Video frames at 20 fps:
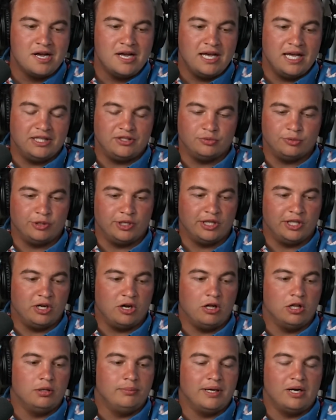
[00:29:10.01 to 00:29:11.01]
it's really
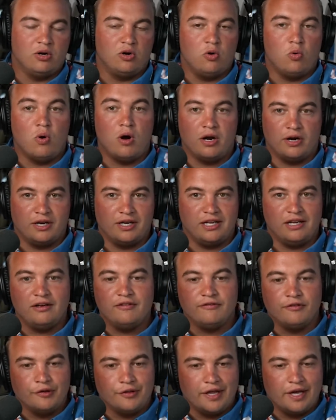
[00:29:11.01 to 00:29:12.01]
all about quantity
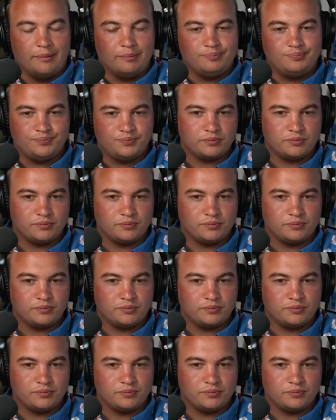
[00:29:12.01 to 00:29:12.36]
for them.